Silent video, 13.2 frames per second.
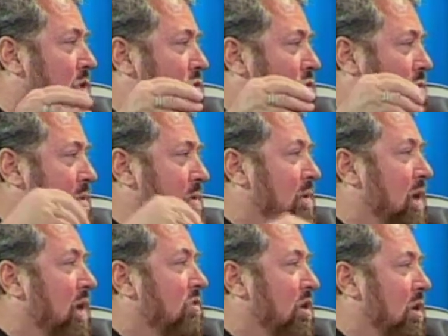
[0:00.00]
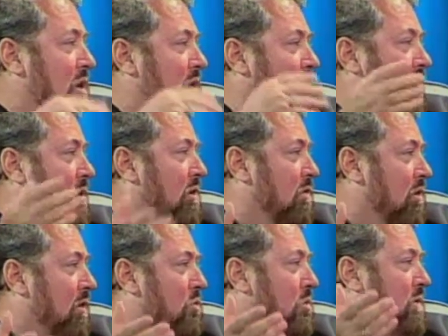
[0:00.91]
or there may be things online,
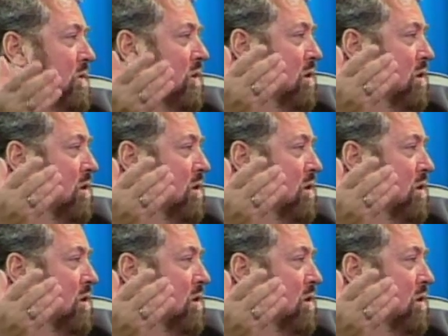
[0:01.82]
software-driven